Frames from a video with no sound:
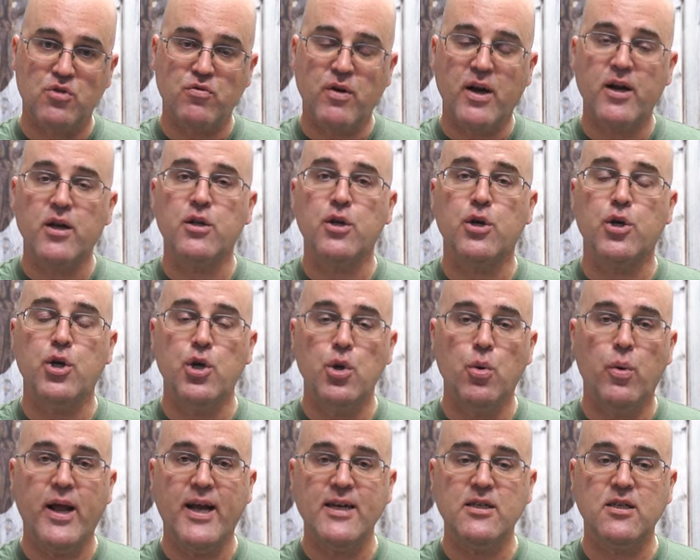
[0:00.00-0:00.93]
questions right on
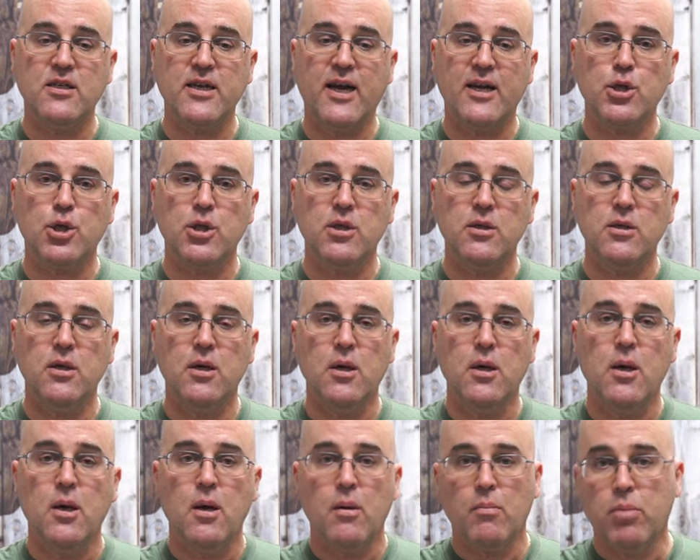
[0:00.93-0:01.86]
the Q&A
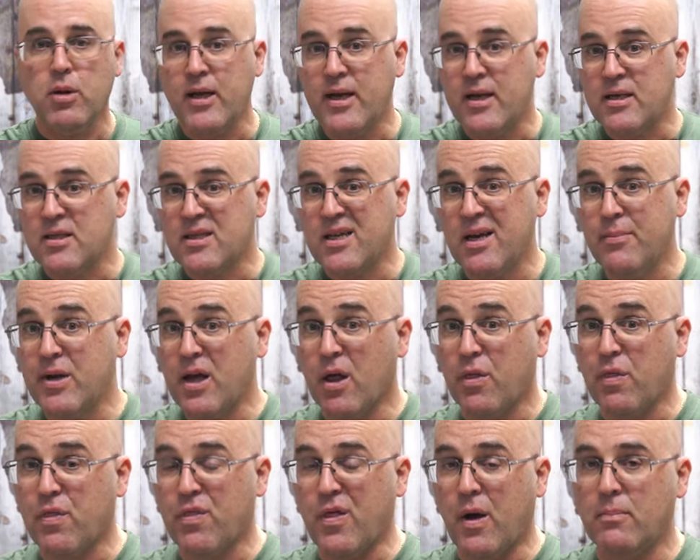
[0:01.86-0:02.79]
section. Please
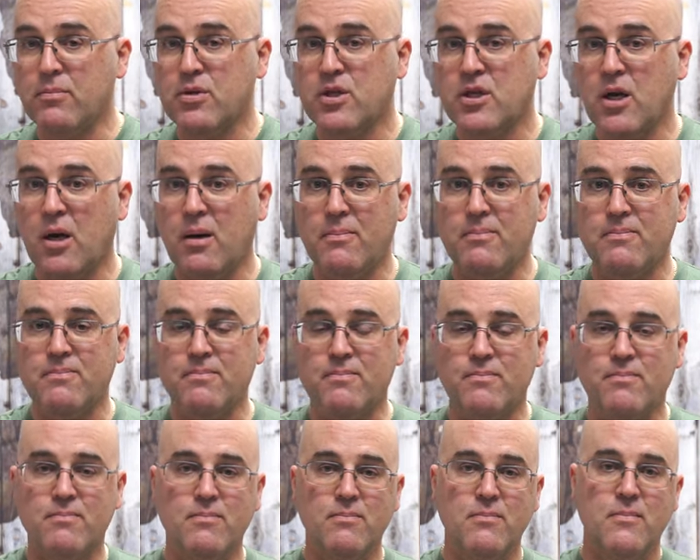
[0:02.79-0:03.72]
give me a thumbs
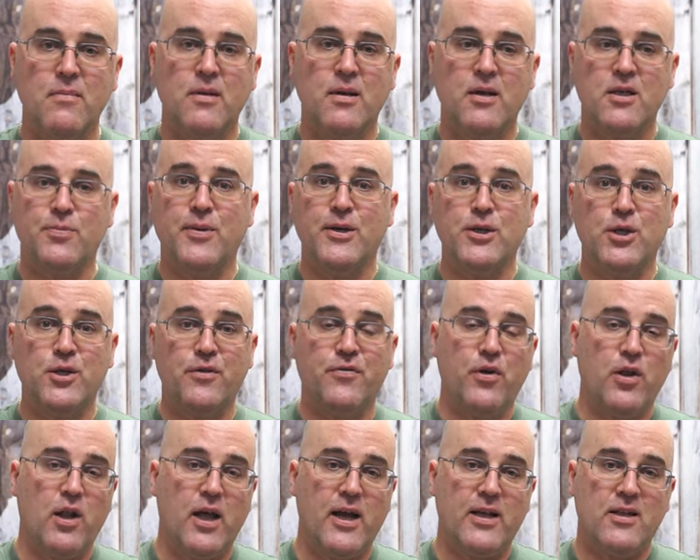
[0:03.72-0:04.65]
up
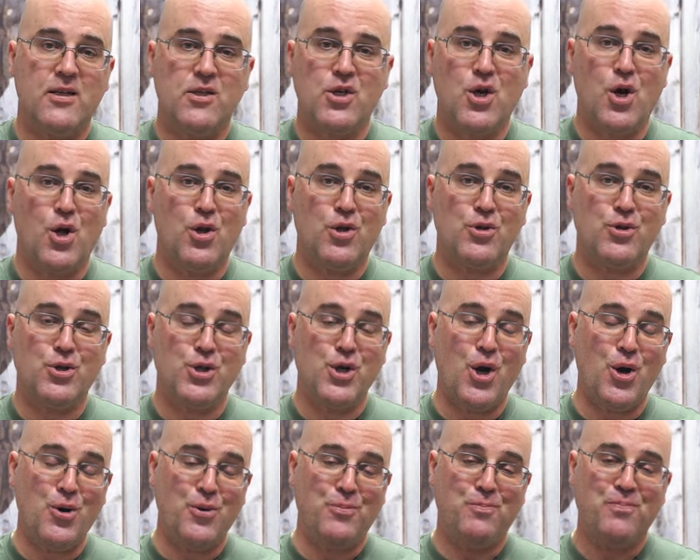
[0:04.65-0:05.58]
especially if you like this
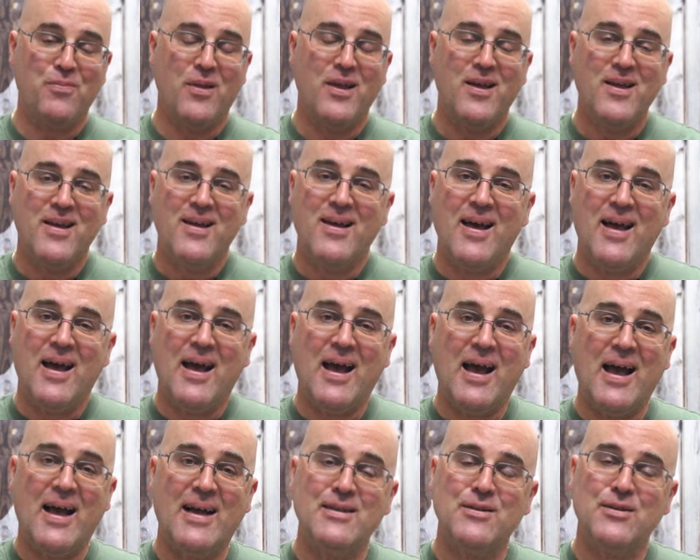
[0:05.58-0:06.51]
color shirt.
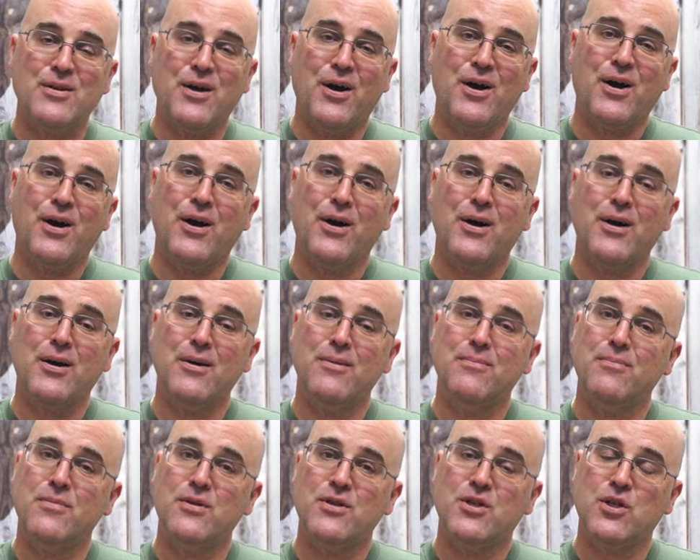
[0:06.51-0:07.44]
And
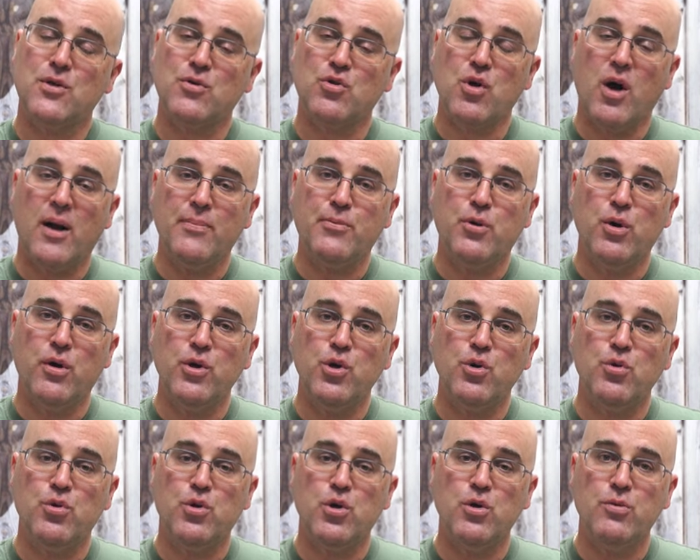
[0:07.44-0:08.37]
uh, subscribe
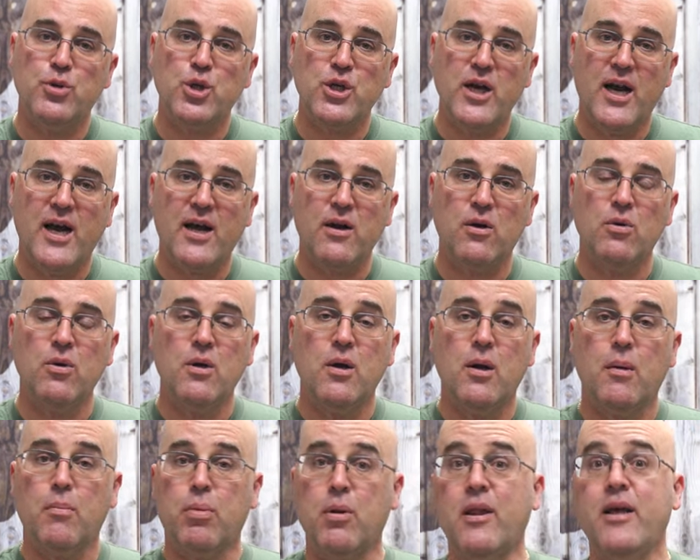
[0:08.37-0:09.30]
to our YouTube
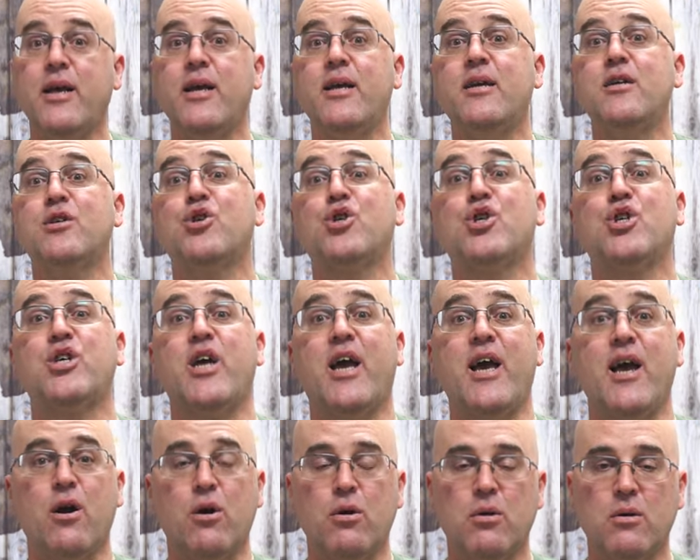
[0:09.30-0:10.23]
channel. Please
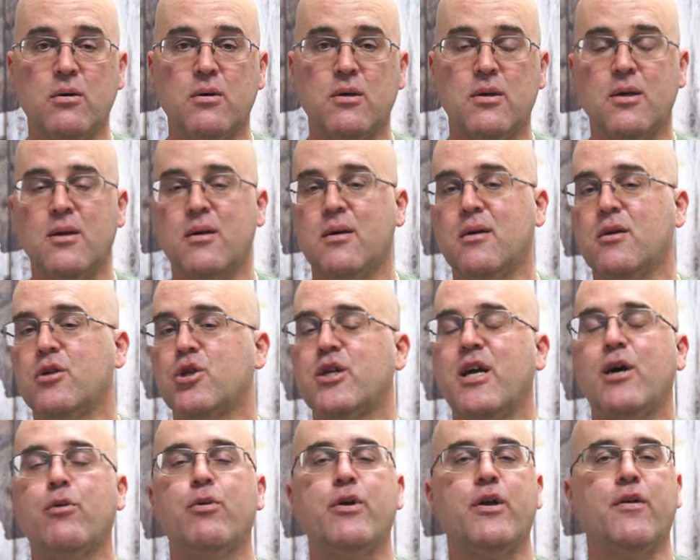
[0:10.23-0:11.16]
share.
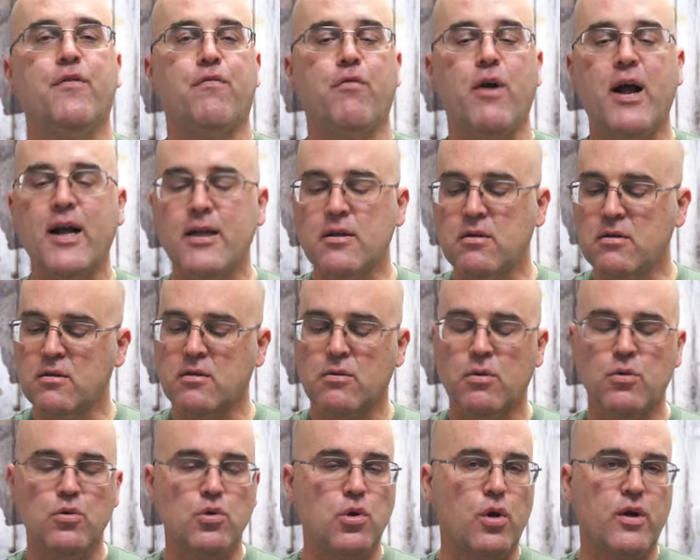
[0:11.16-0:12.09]
Share with your
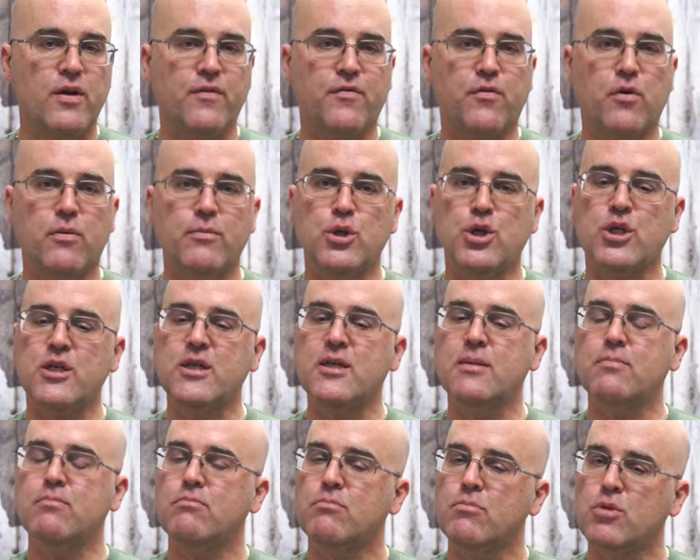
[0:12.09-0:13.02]
friends who's looking for a
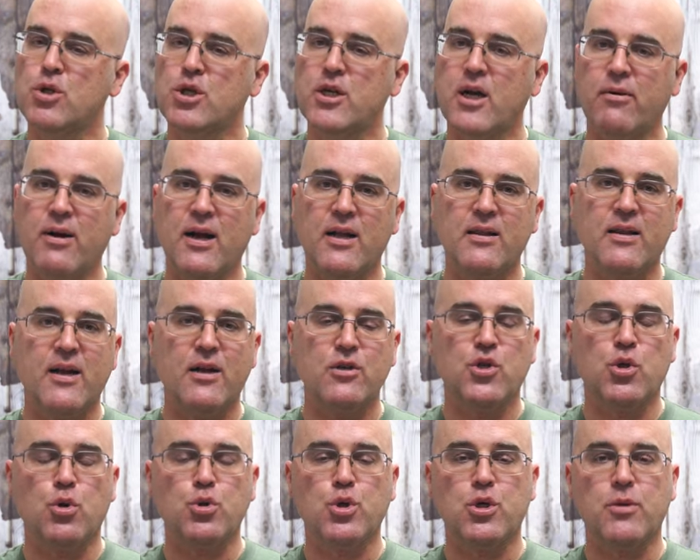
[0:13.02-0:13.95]
machine. Share
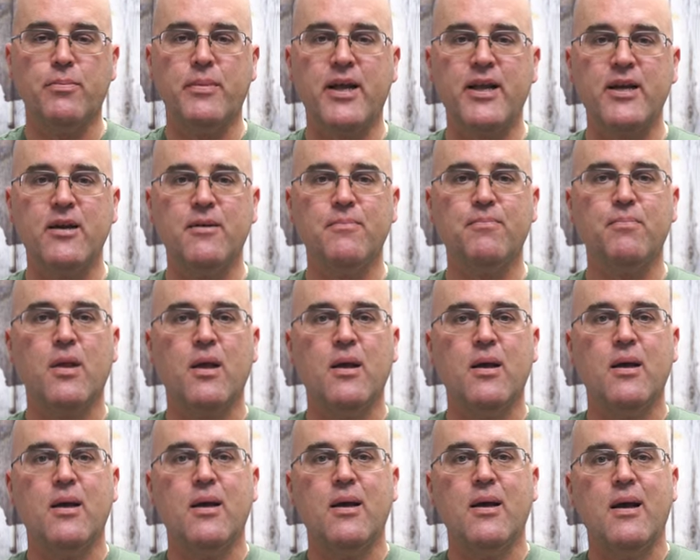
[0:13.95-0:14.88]
out there on social
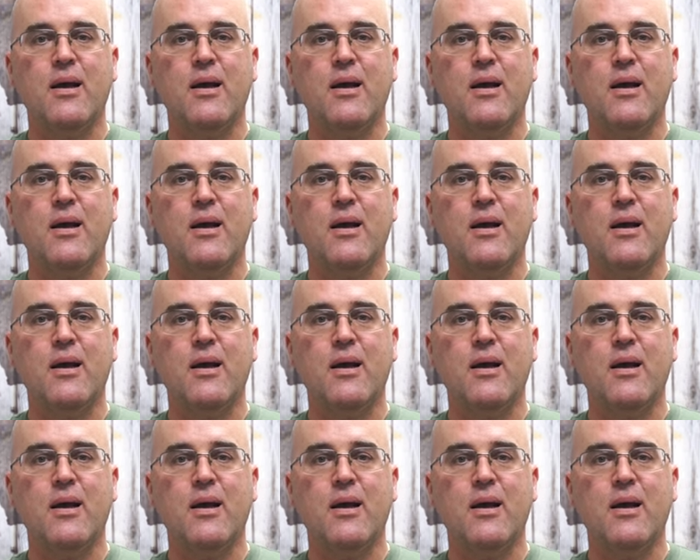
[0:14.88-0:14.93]
media.